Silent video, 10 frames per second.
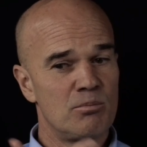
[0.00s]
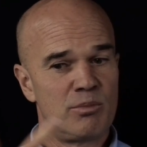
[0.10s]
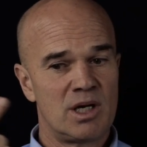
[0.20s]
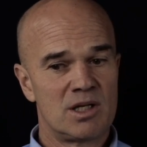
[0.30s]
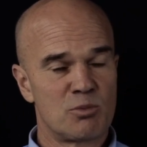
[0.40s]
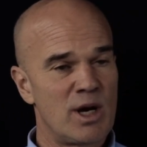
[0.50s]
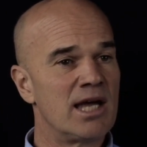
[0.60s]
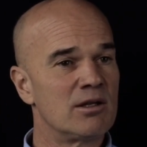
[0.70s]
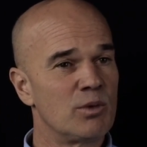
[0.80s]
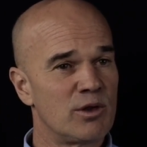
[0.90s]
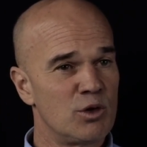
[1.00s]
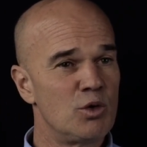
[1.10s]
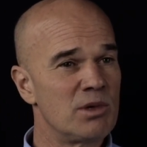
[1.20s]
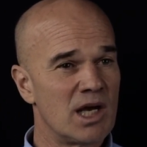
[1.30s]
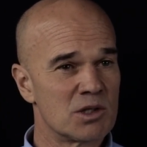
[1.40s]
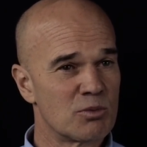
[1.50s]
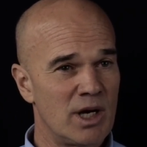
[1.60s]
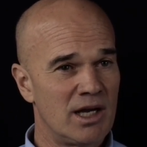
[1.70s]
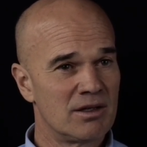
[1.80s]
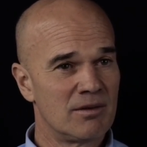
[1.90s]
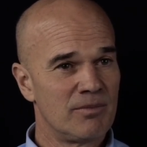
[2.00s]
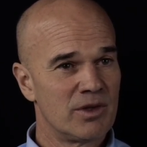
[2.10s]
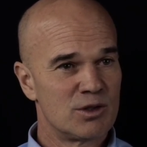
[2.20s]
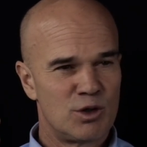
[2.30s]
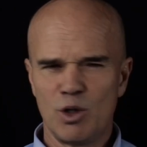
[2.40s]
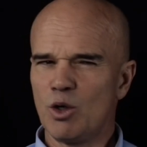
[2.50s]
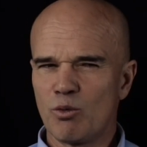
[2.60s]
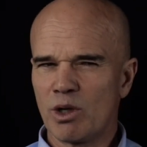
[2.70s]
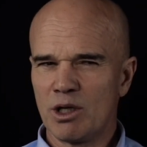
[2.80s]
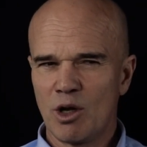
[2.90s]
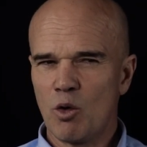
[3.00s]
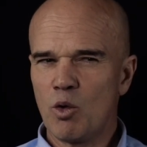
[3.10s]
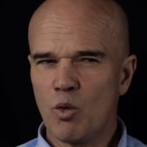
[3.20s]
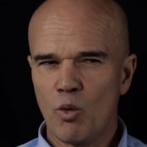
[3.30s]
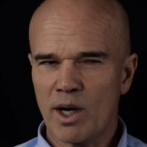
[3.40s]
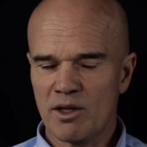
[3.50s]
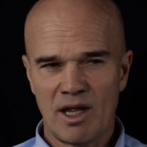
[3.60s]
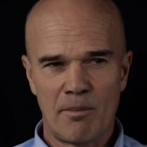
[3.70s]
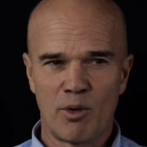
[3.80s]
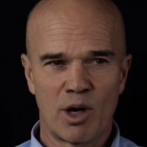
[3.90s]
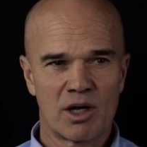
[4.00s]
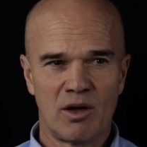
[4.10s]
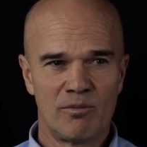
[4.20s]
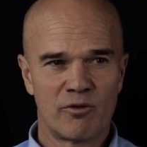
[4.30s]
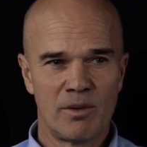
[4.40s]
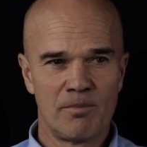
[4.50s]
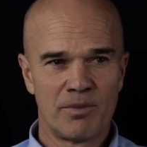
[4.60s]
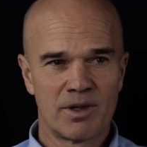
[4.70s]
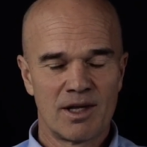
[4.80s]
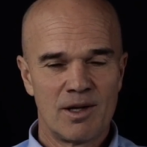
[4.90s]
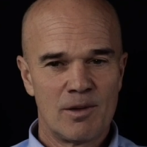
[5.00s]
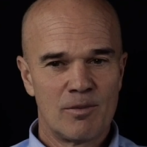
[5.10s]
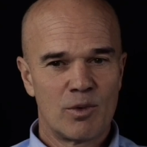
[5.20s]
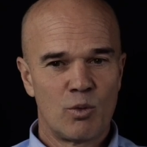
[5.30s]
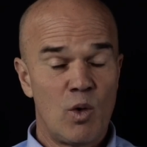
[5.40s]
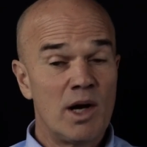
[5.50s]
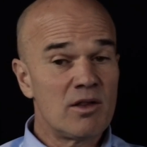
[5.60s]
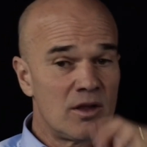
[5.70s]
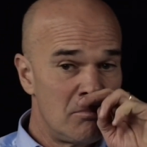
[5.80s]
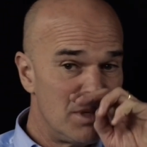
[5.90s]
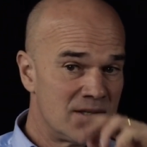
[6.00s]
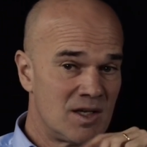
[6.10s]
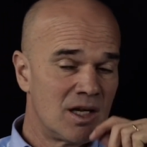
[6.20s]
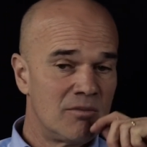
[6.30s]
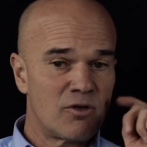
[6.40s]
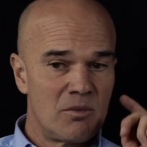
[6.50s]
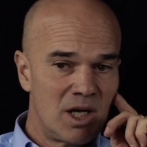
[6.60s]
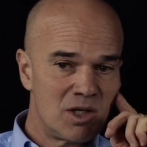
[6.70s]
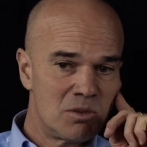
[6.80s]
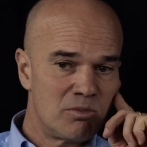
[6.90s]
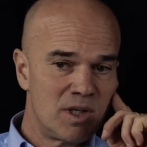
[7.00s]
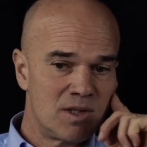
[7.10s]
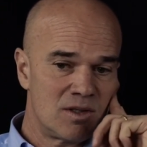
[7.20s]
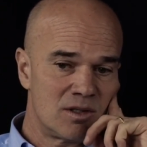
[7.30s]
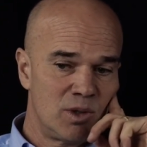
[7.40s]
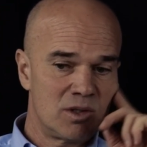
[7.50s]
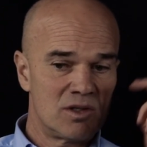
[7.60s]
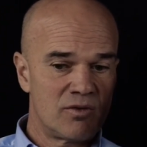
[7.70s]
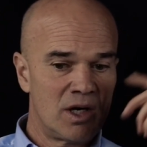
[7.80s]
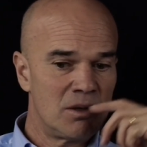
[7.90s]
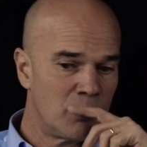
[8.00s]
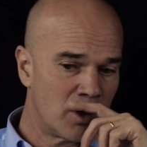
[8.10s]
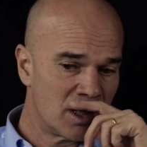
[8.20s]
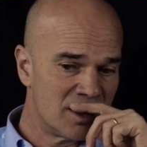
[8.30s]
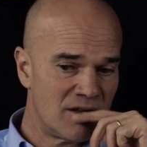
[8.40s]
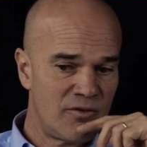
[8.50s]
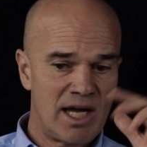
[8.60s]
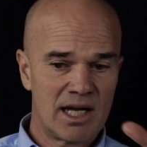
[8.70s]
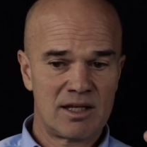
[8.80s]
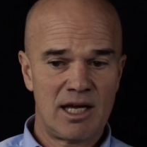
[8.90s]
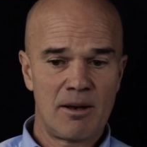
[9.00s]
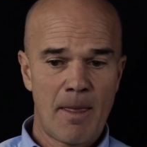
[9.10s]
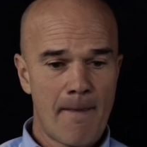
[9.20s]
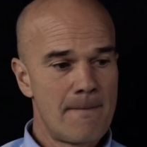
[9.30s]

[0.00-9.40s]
but it's branded with the UBS brand, so you don't really know where did that bar come from. One of the missing information pieces, which is very important, is the fact that